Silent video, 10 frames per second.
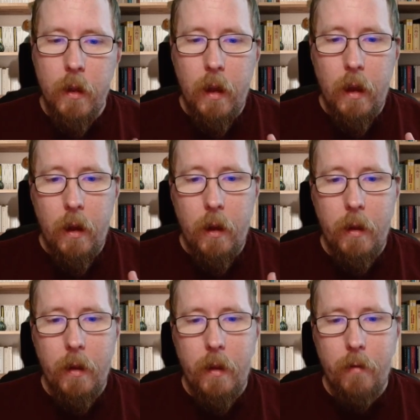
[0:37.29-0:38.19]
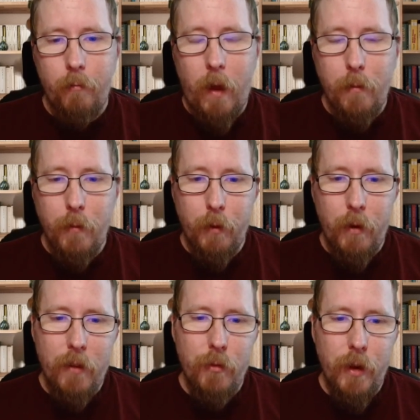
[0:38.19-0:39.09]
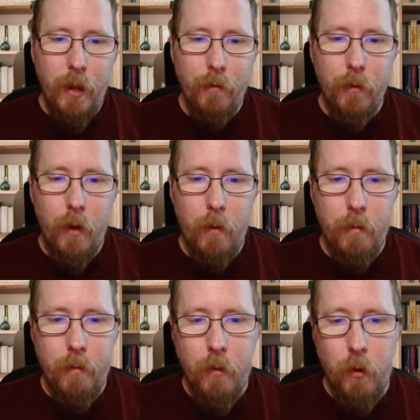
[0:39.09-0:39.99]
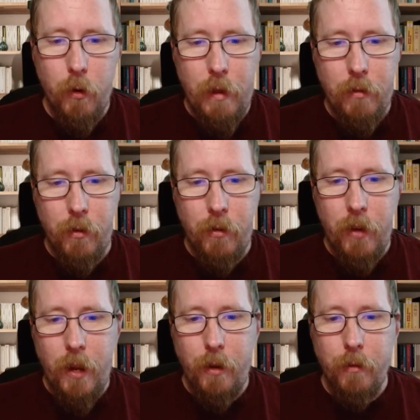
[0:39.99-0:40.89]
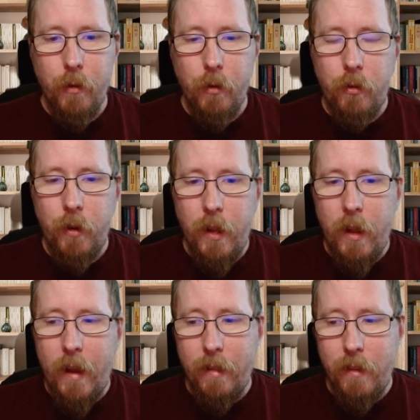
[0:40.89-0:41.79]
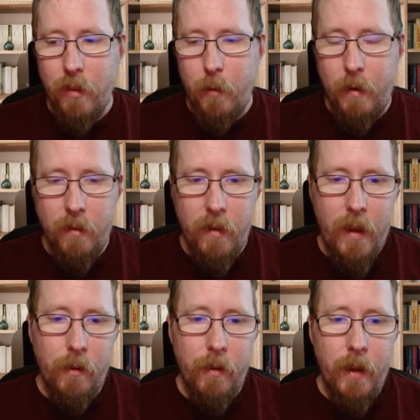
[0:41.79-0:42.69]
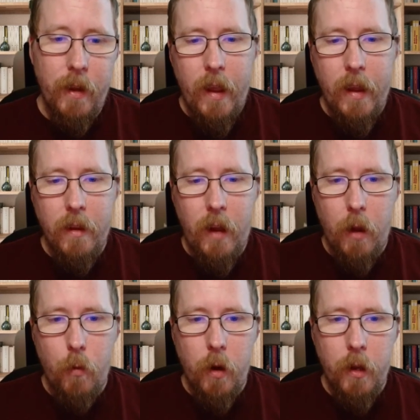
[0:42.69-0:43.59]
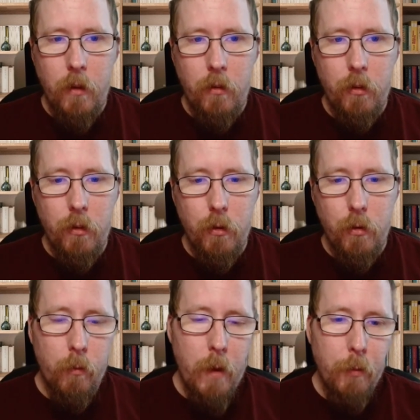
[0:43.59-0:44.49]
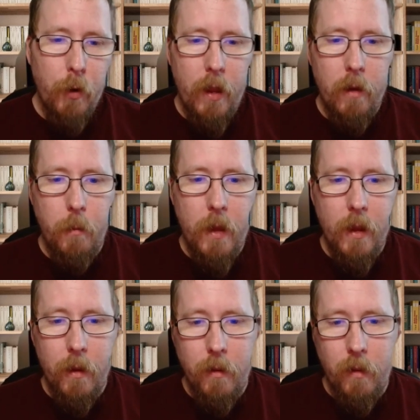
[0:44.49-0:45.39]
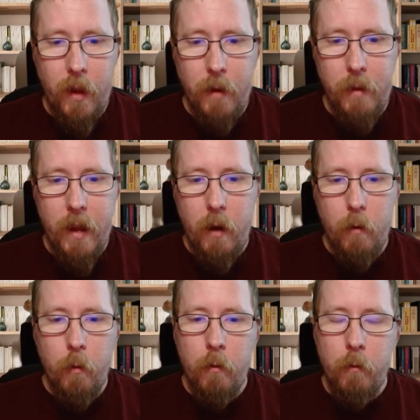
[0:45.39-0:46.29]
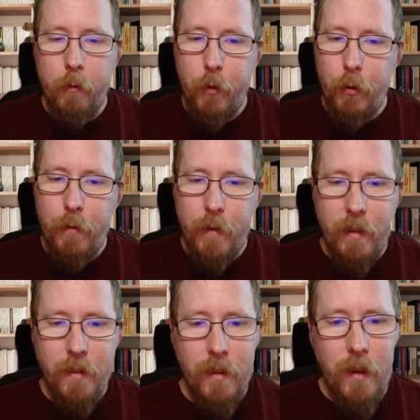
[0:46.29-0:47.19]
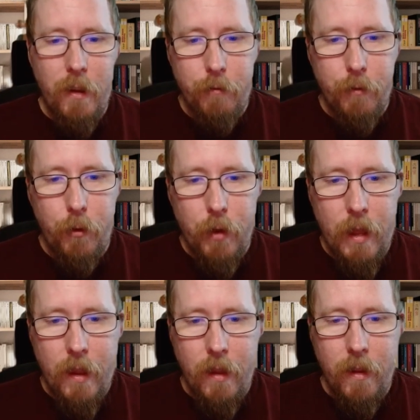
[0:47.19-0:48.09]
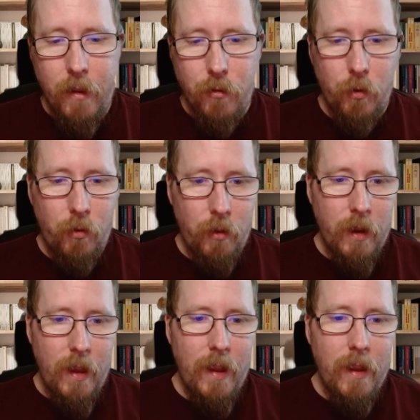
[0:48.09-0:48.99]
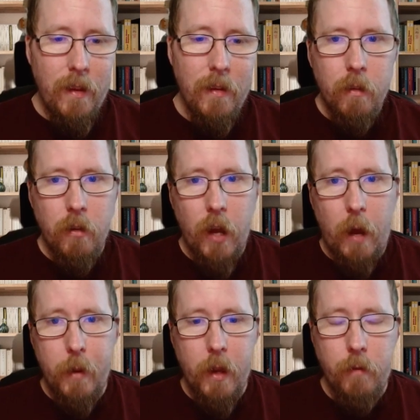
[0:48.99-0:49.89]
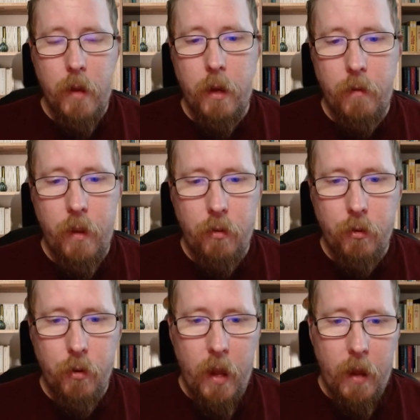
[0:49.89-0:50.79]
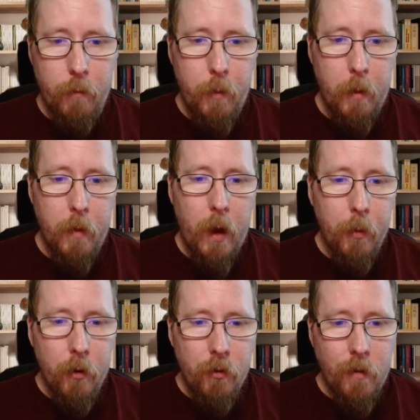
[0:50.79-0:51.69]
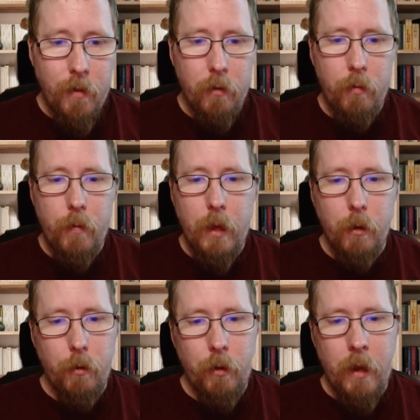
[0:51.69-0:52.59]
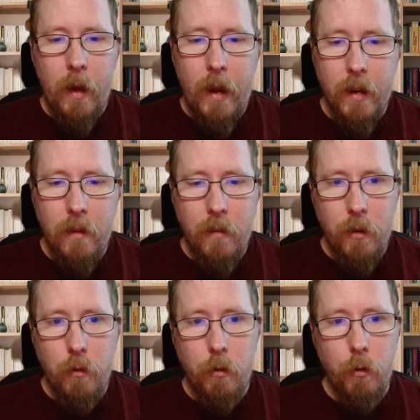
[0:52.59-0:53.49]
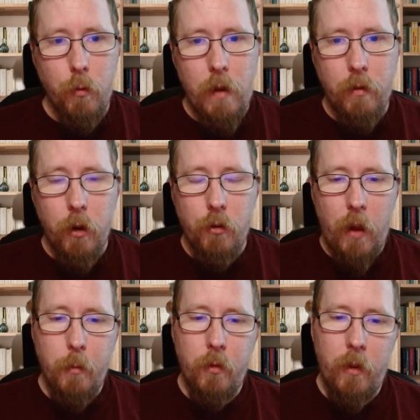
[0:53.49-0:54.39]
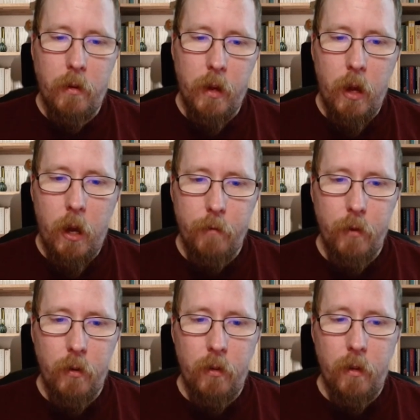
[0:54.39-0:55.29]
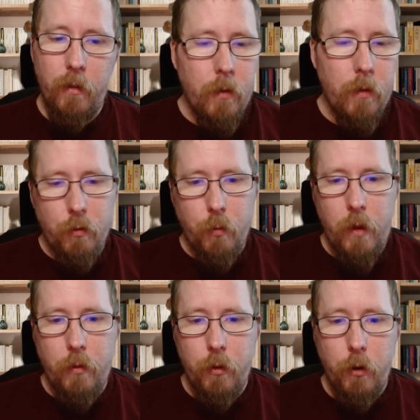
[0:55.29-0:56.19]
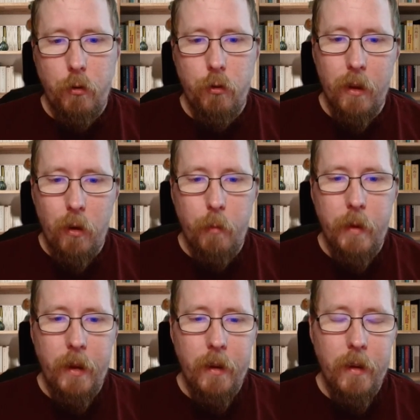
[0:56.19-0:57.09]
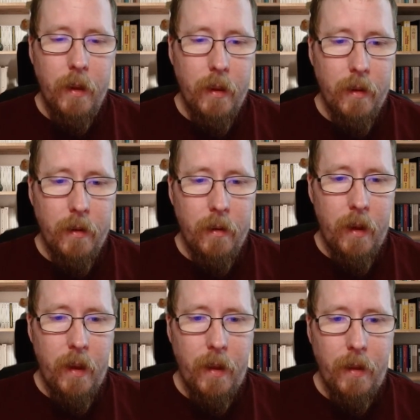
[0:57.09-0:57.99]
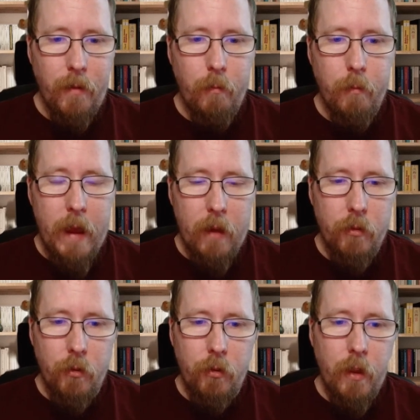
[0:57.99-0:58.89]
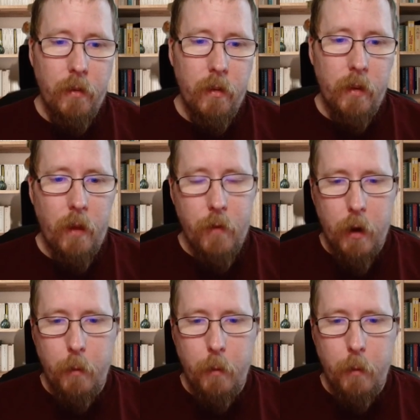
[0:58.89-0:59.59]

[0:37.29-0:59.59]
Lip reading: uh, I'm graduating from Northeastern State University this coming Saturday, and I wanted to rebrand because I'm now fully vested and fully interested in the topic of Native history. I've been published in this field. I continue to do research. I present at conferences. This research culminated in a master's thesis that I'm very